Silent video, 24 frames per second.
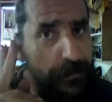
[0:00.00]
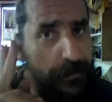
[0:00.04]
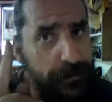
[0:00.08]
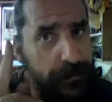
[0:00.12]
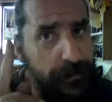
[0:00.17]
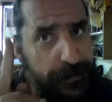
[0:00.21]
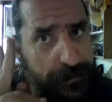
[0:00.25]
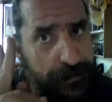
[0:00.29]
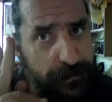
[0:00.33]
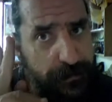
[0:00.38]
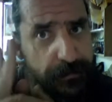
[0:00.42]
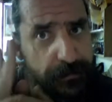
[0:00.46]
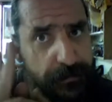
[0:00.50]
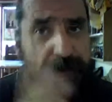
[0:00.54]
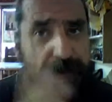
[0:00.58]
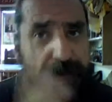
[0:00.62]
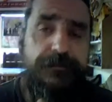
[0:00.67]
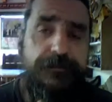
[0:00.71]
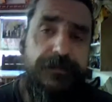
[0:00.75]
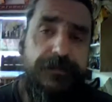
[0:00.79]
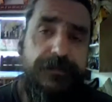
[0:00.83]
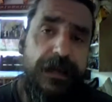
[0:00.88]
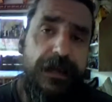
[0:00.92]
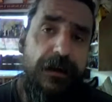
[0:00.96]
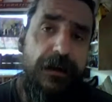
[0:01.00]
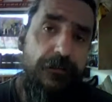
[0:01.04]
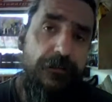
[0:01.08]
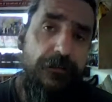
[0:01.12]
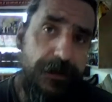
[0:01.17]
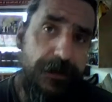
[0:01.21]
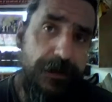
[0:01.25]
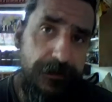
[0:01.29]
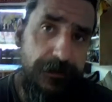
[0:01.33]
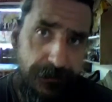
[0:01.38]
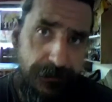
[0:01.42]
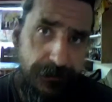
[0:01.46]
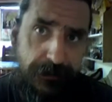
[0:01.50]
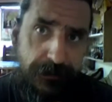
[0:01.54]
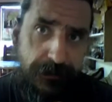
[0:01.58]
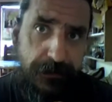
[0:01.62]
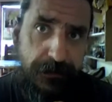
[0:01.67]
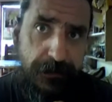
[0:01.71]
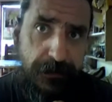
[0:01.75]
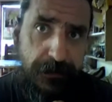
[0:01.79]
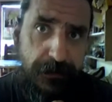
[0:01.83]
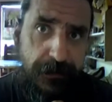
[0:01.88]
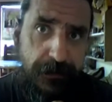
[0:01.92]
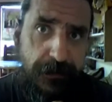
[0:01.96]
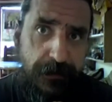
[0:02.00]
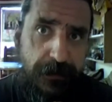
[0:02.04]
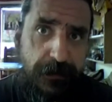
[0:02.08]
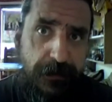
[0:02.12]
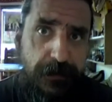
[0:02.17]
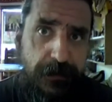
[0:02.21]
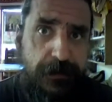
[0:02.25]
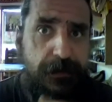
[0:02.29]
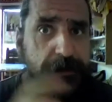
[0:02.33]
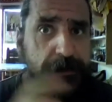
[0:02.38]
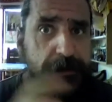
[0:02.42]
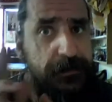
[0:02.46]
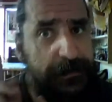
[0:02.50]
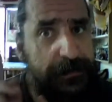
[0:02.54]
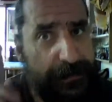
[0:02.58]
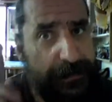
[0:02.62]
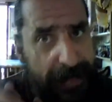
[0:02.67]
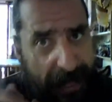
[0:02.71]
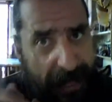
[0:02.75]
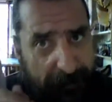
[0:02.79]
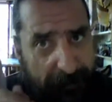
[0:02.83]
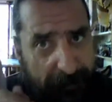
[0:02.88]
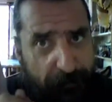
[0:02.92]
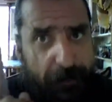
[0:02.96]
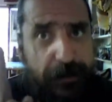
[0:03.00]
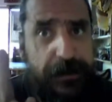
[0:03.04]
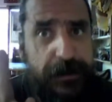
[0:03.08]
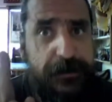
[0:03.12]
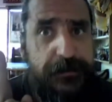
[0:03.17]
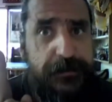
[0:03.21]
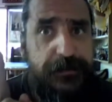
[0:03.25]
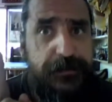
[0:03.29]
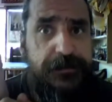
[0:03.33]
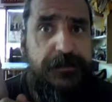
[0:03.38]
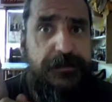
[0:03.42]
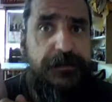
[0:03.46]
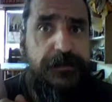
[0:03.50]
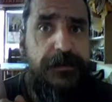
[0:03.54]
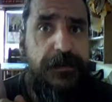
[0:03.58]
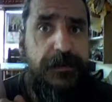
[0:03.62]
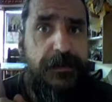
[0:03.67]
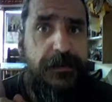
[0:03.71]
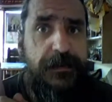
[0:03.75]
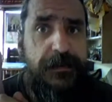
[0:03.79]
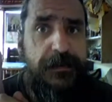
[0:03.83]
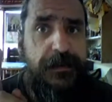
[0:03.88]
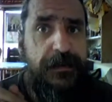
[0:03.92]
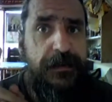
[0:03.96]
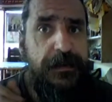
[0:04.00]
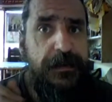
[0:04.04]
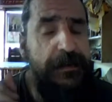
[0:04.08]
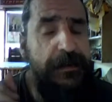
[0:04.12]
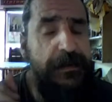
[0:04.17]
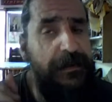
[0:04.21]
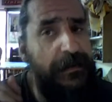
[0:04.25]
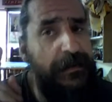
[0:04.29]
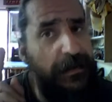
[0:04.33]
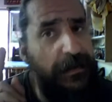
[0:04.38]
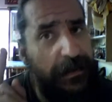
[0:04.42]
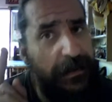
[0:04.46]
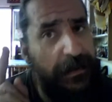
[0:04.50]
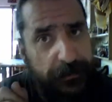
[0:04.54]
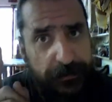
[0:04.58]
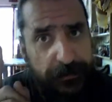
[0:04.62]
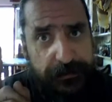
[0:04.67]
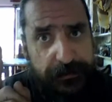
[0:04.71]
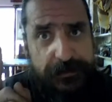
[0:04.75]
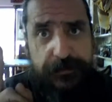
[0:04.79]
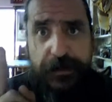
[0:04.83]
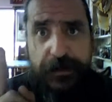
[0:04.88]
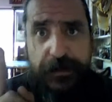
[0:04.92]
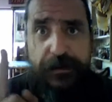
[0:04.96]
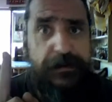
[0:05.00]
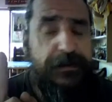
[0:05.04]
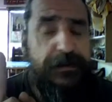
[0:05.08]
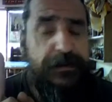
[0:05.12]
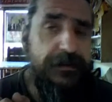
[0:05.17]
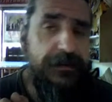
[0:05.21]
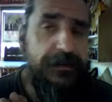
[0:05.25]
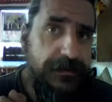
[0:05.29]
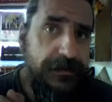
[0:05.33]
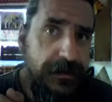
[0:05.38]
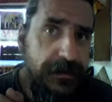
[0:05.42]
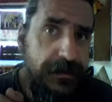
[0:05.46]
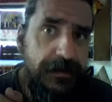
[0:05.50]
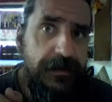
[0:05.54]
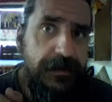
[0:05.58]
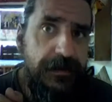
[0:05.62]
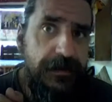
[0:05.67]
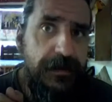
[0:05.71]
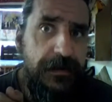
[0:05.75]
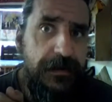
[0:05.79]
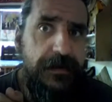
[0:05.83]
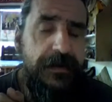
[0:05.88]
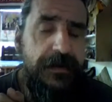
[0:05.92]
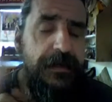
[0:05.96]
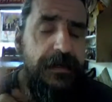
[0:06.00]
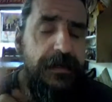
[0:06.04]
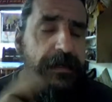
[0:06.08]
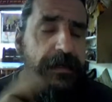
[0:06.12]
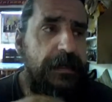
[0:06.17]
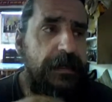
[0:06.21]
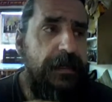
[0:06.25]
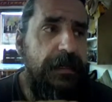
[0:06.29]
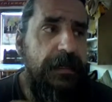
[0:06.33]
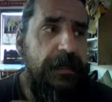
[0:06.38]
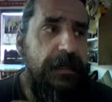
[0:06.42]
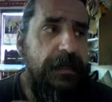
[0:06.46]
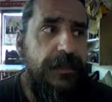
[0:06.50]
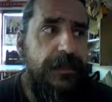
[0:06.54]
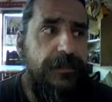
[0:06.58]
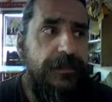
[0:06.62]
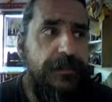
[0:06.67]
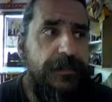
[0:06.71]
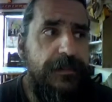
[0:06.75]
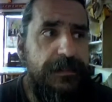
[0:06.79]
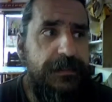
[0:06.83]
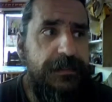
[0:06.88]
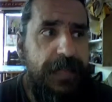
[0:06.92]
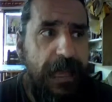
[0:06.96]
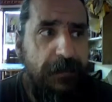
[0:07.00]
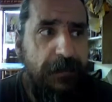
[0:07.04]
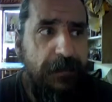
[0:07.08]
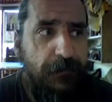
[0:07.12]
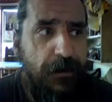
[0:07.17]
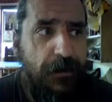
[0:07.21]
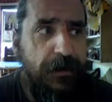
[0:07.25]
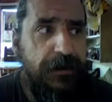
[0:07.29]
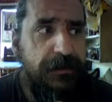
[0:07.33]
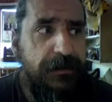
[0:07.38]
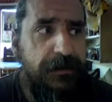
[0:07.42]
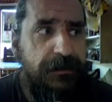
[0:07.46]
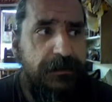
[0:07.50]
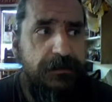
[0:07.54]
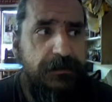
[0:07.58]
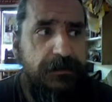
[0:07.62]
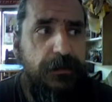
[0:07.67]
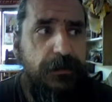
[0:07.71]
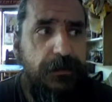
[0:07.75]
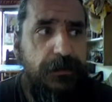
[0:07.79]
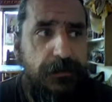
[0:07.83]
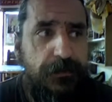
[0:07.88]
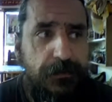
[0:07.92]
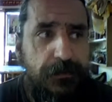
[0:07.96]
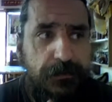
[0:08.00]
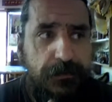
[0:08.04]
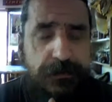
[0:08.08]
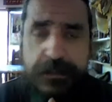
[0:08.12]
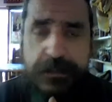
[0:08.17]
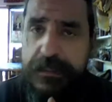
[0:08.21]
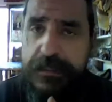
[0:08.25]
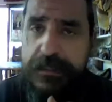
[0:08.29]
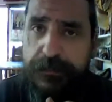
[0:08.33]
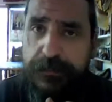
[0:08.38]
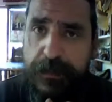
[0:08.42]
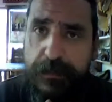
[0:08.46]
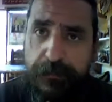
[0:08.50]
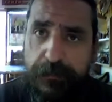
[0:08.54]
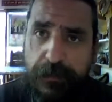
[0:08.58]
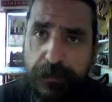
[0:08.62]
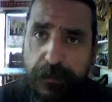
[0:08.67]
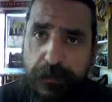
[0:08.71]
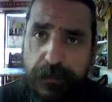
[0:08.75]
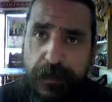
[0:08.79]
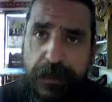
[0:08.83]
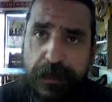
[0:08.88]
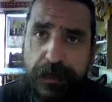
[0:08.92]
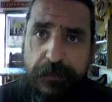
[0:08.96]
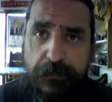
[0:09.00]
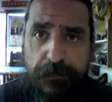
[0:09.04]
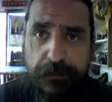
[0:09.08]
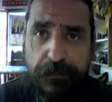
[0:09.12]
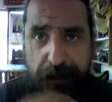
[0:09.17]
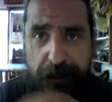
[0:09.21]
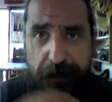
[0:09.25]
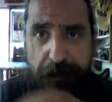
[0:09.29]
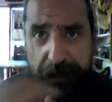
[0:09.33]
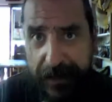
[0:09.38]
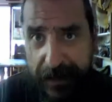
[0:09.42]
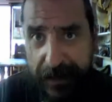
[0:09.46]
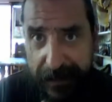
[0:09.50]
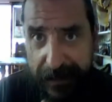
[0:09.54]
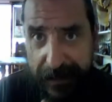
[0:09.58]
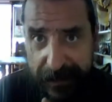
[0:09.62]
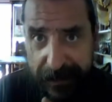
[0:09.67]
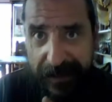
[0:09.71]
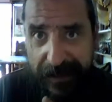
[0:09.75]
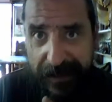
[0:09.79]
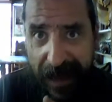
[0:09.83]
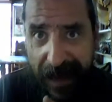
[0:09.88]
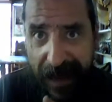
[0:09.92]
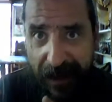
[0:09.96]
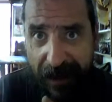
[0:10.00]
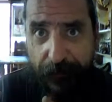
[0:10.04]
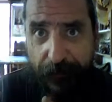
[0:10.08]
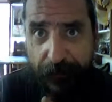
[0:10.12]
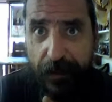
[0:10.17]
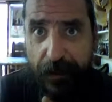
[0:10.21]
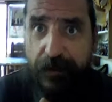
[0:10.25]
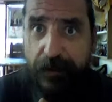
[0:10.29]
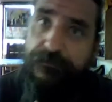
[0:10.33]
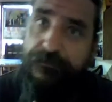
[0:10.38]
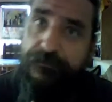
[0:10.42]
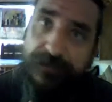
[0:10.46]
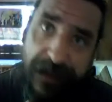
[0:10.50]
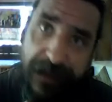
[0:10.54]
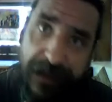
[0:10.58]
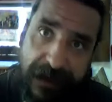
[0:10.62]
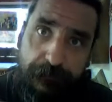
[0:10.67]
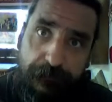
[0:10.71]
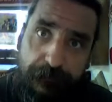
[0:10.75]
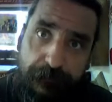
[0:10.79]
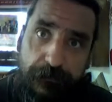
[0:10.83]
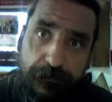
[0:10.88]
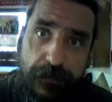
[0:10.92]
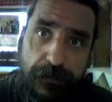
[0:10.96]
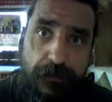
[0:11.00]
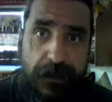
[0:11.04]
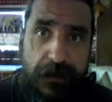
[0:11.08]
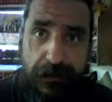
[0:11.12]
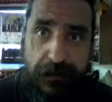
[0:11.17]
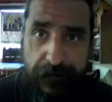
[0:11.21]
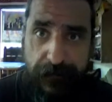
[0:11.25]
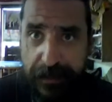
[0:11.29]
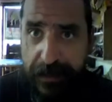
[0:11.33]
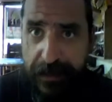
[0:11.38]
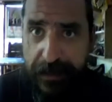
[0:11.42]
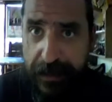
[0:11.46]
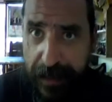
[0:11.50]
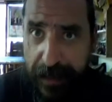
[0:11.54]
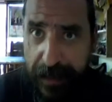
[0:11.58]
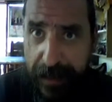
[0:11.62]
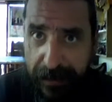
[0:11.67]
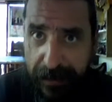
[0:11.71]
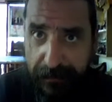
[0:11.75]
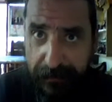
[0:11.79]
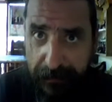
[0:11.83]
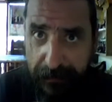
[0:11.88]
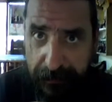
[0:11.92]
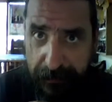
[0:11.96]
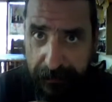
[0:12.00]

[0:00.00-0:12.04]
There's two types of tarot readers: scam artists and good Samaritans. The scam artists will use these people and will try to get out of them whatever they can get.